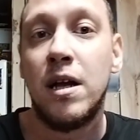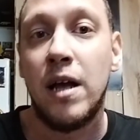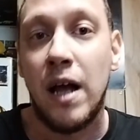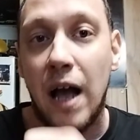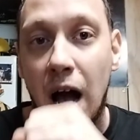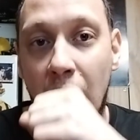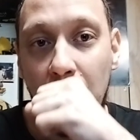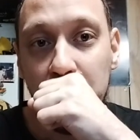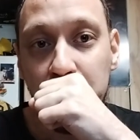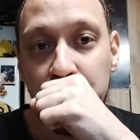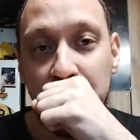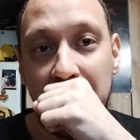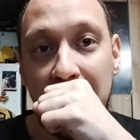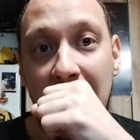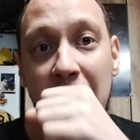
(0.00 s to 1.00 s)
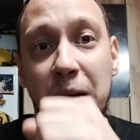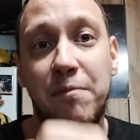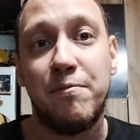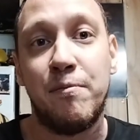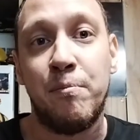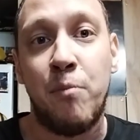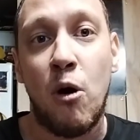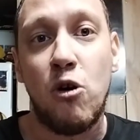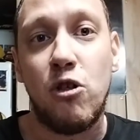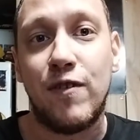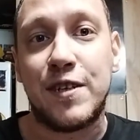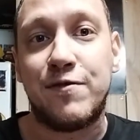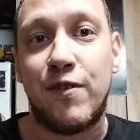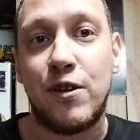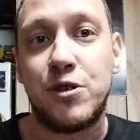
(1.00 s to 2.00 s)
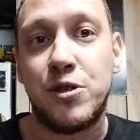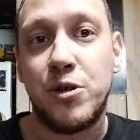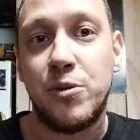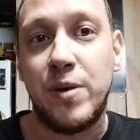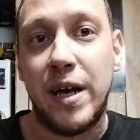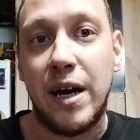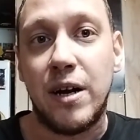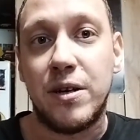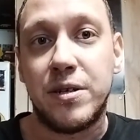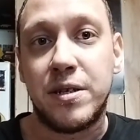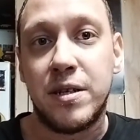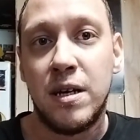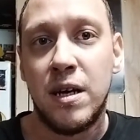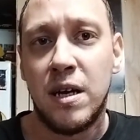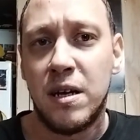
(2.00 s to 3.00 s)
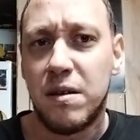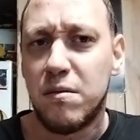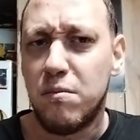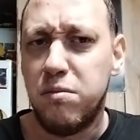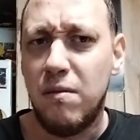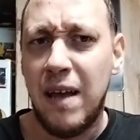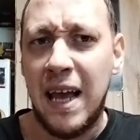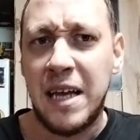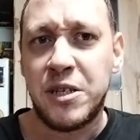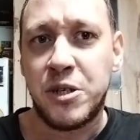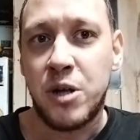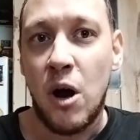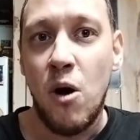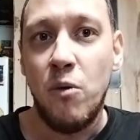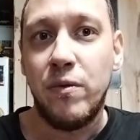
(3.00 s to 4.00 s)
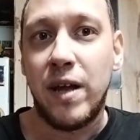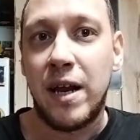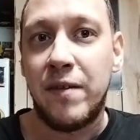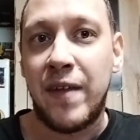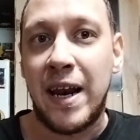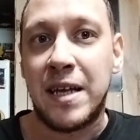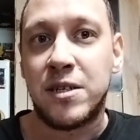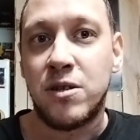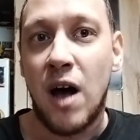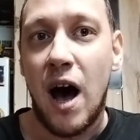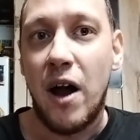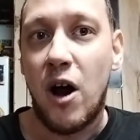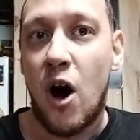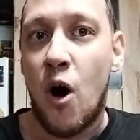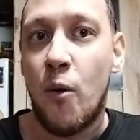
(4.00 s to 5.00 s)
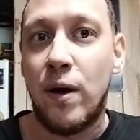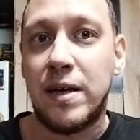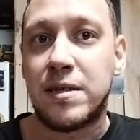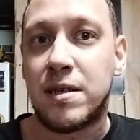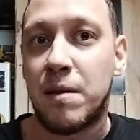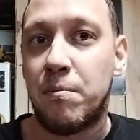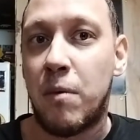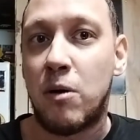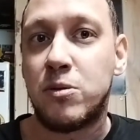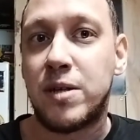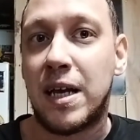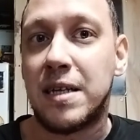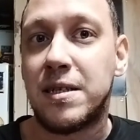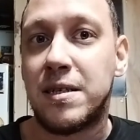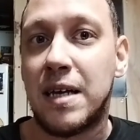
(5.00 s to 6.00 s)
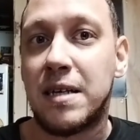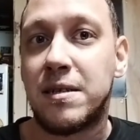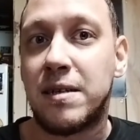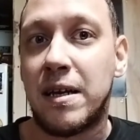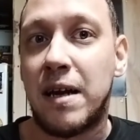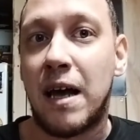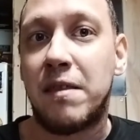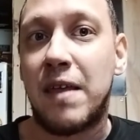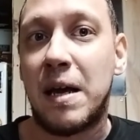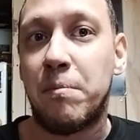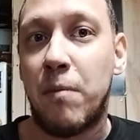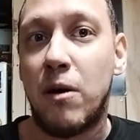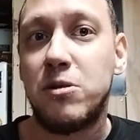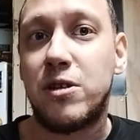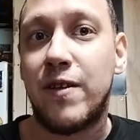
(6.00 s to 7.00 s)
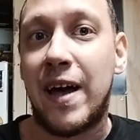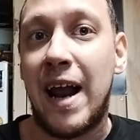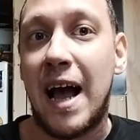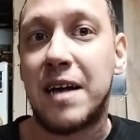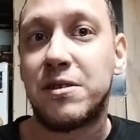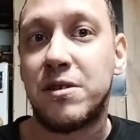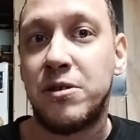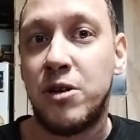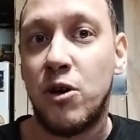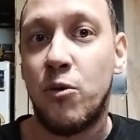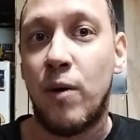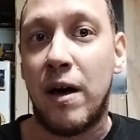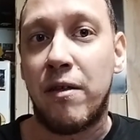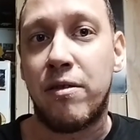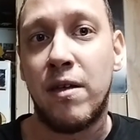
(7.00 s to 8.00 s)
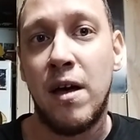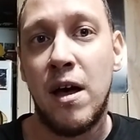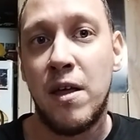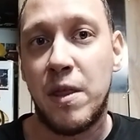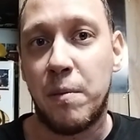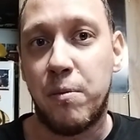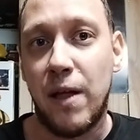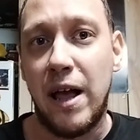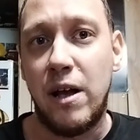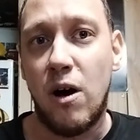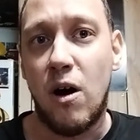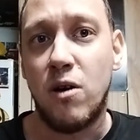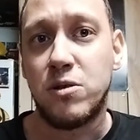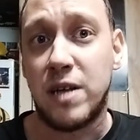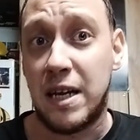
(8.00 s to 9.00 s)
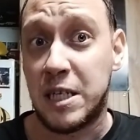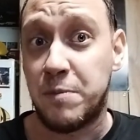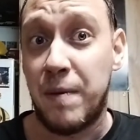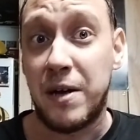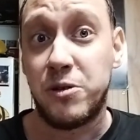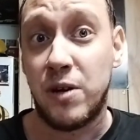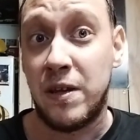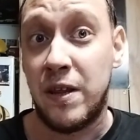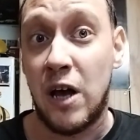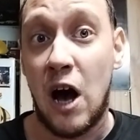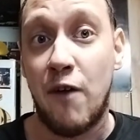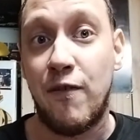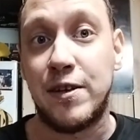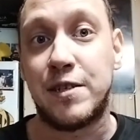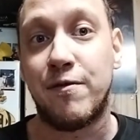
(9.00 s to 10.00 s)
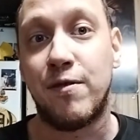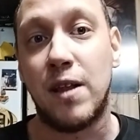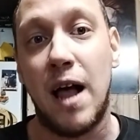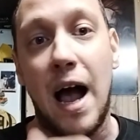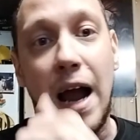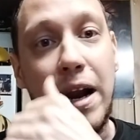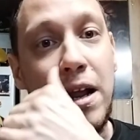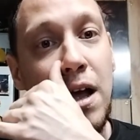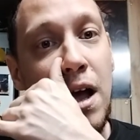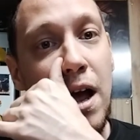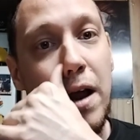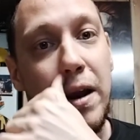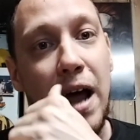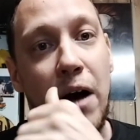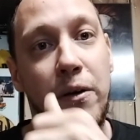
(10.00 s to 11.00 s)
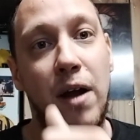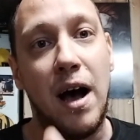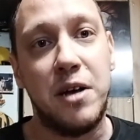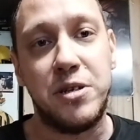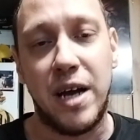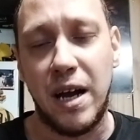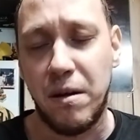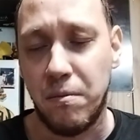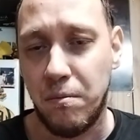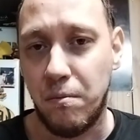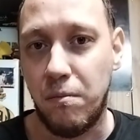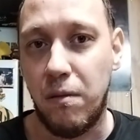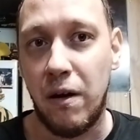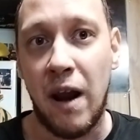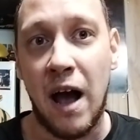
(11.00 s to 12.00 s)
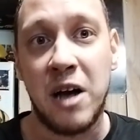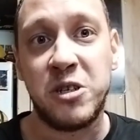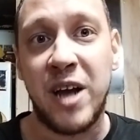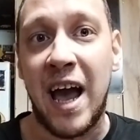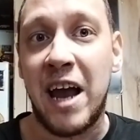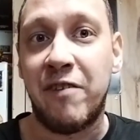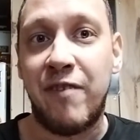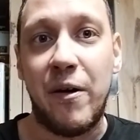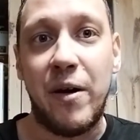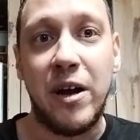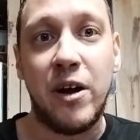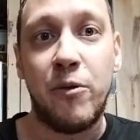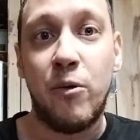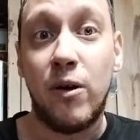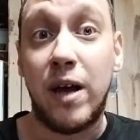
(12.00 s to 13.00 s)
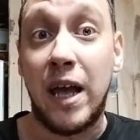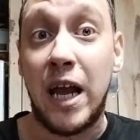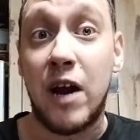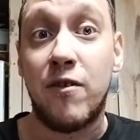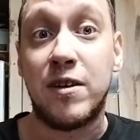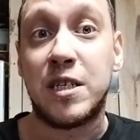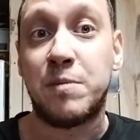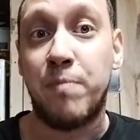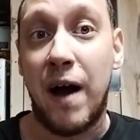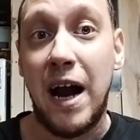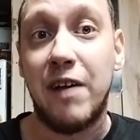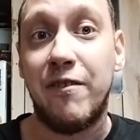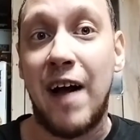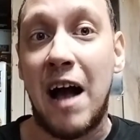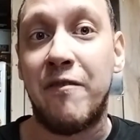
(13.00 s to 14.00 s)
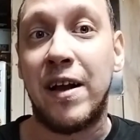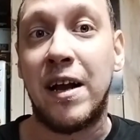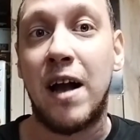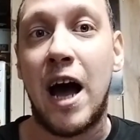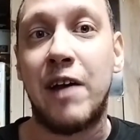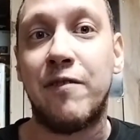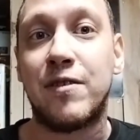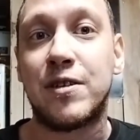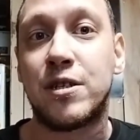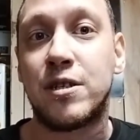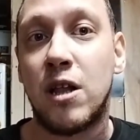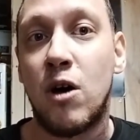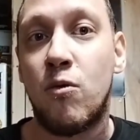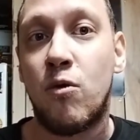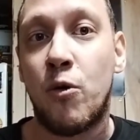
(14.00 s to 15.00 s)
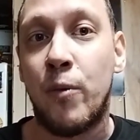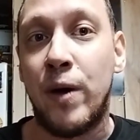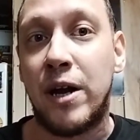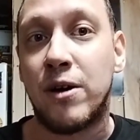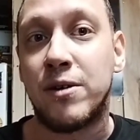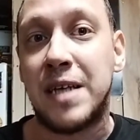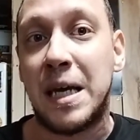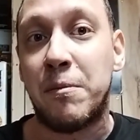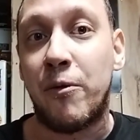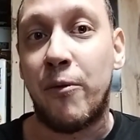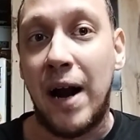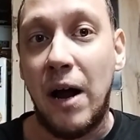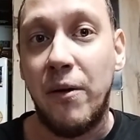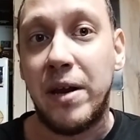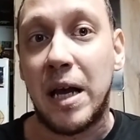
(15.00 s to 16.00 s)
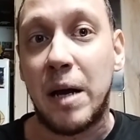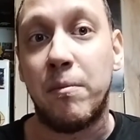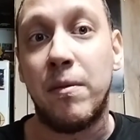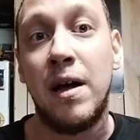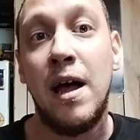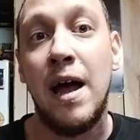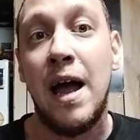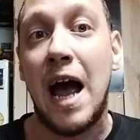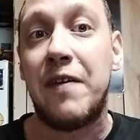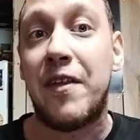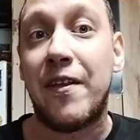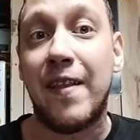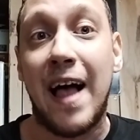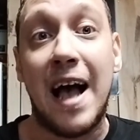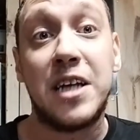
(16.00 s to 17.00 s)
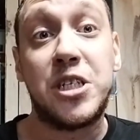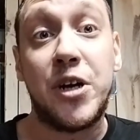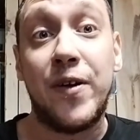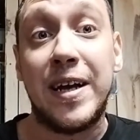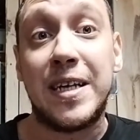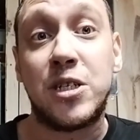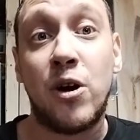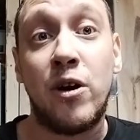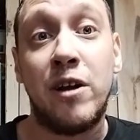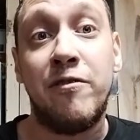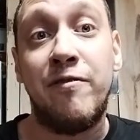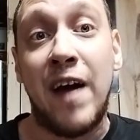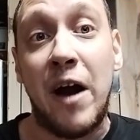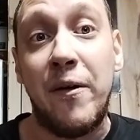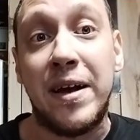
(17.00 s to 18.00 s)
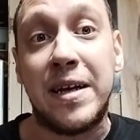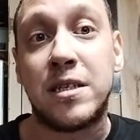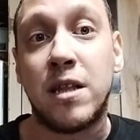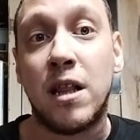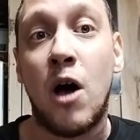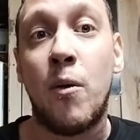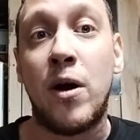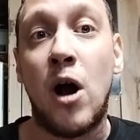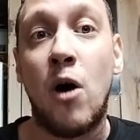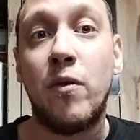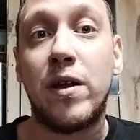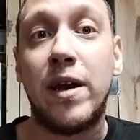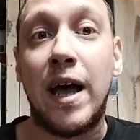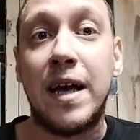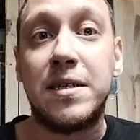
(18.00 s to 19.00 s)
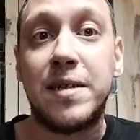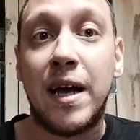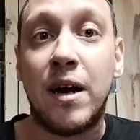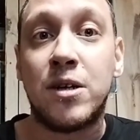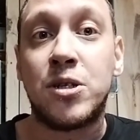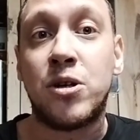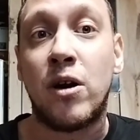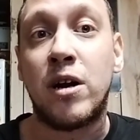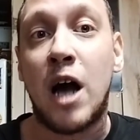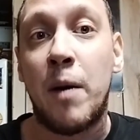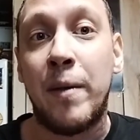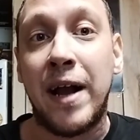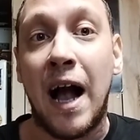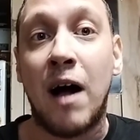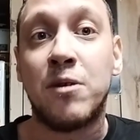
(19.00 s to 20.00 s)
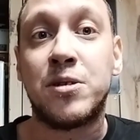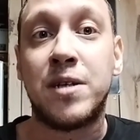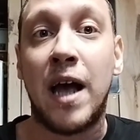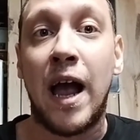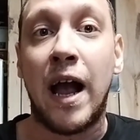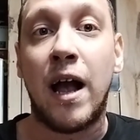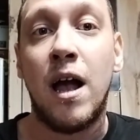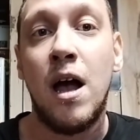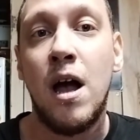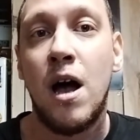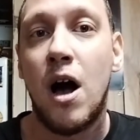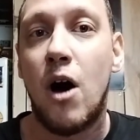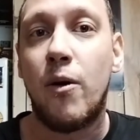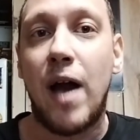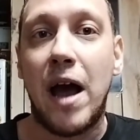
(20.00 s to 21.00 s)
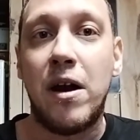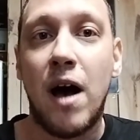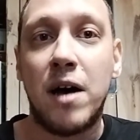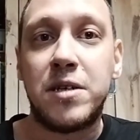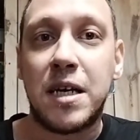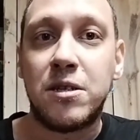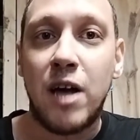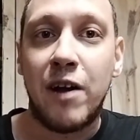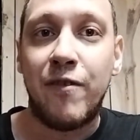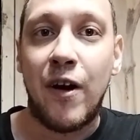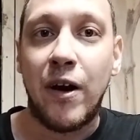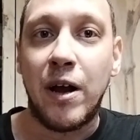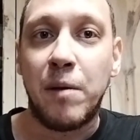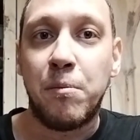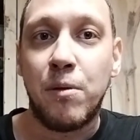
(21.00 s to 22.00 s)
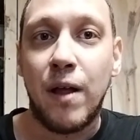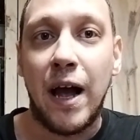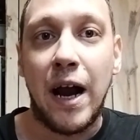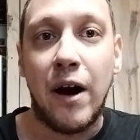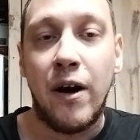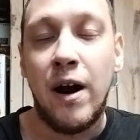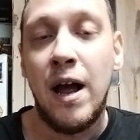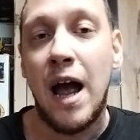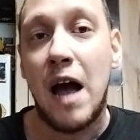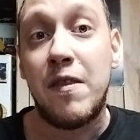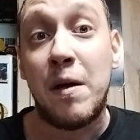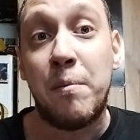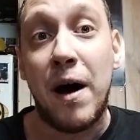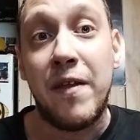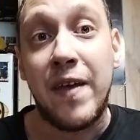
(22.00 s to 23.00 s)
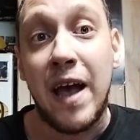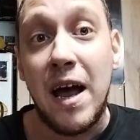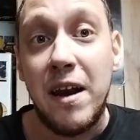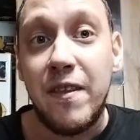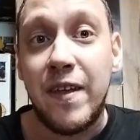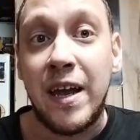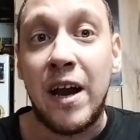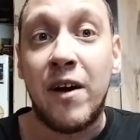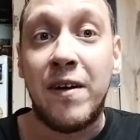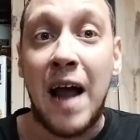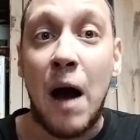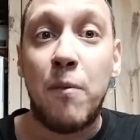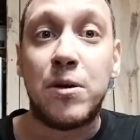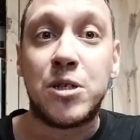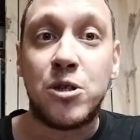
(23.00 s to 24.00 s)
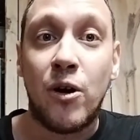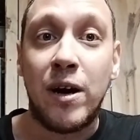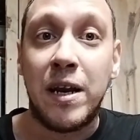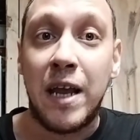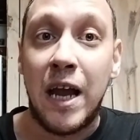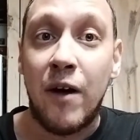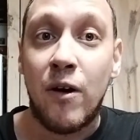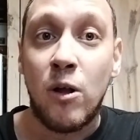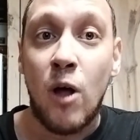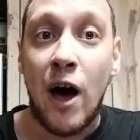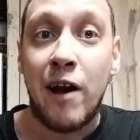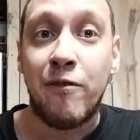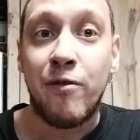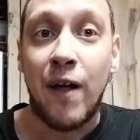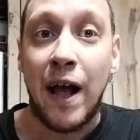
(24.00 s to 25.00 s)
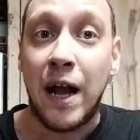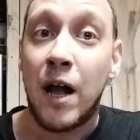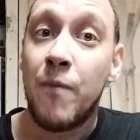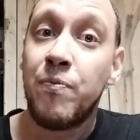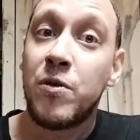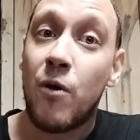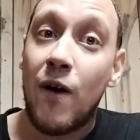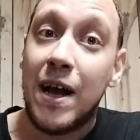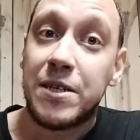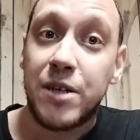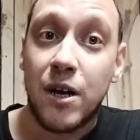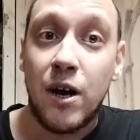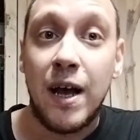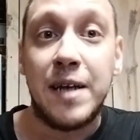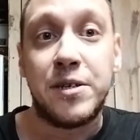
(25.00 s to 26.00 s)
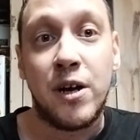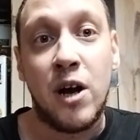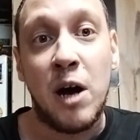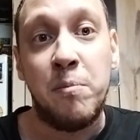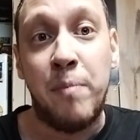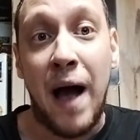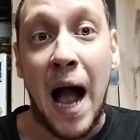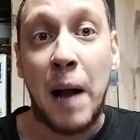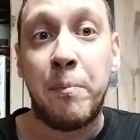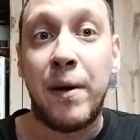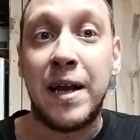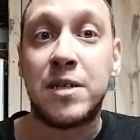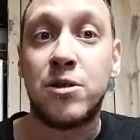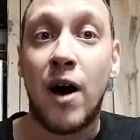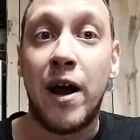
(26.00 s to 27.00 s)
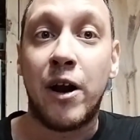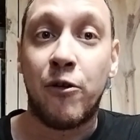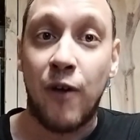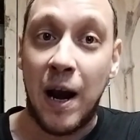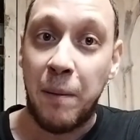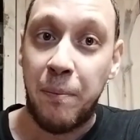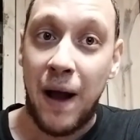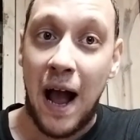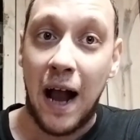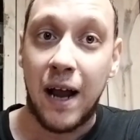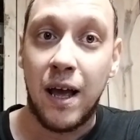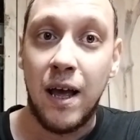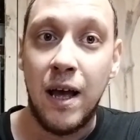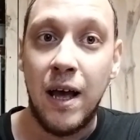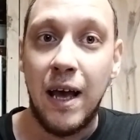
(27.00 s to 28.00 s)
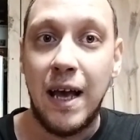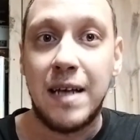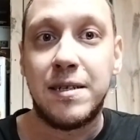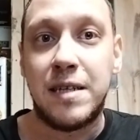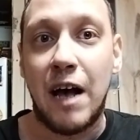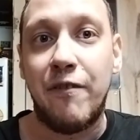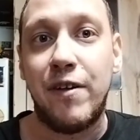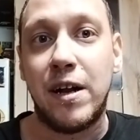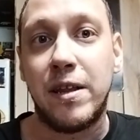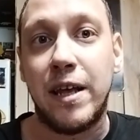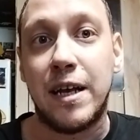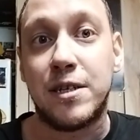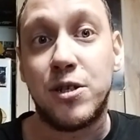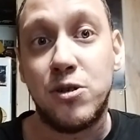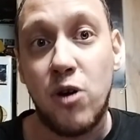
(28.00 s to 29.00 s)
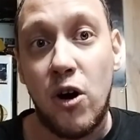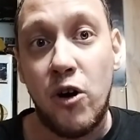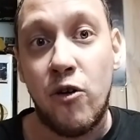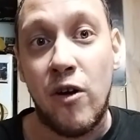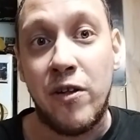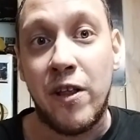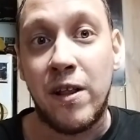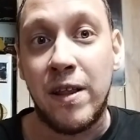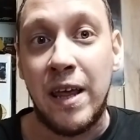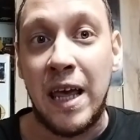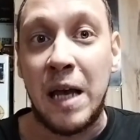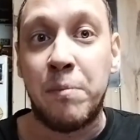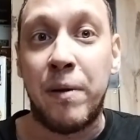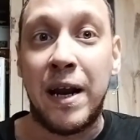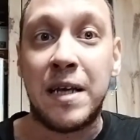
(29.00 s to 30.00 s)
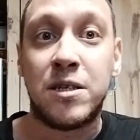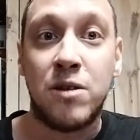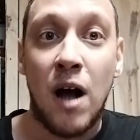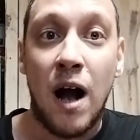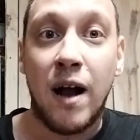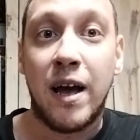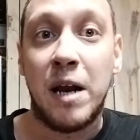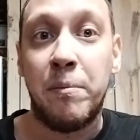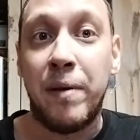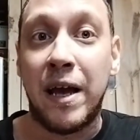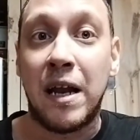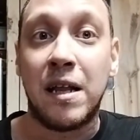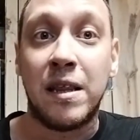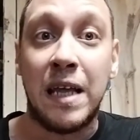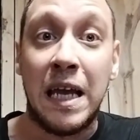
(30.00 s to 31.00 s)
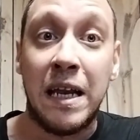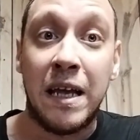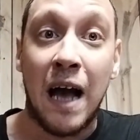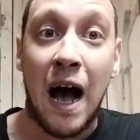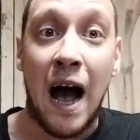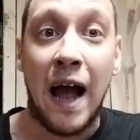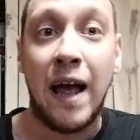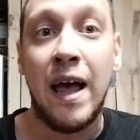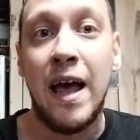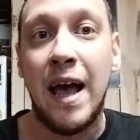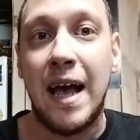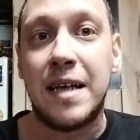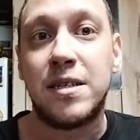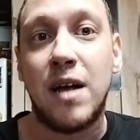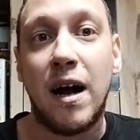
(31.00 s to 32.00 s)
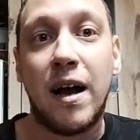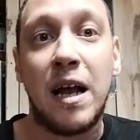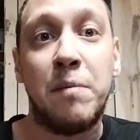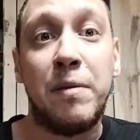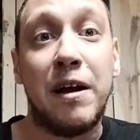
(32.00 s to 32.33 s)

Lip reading: But in both of his first 2 years, he's shown that he's not always the most consistent. I think most of that has to do with the play calls and especially the offensive line. Now, Najee had a very good rookie year in spite of having kind of a slower, weaker team around him. And then last year he started very slow and all the naysayers start coming out saying, okay, Najee's not a very good player. And then by the end of the year, now we're starting to hear a lot of like, well, he's a good back, but he's not a great back. He's definitely a starter in the league, but he's not going to be an elite guy. He's not going to be a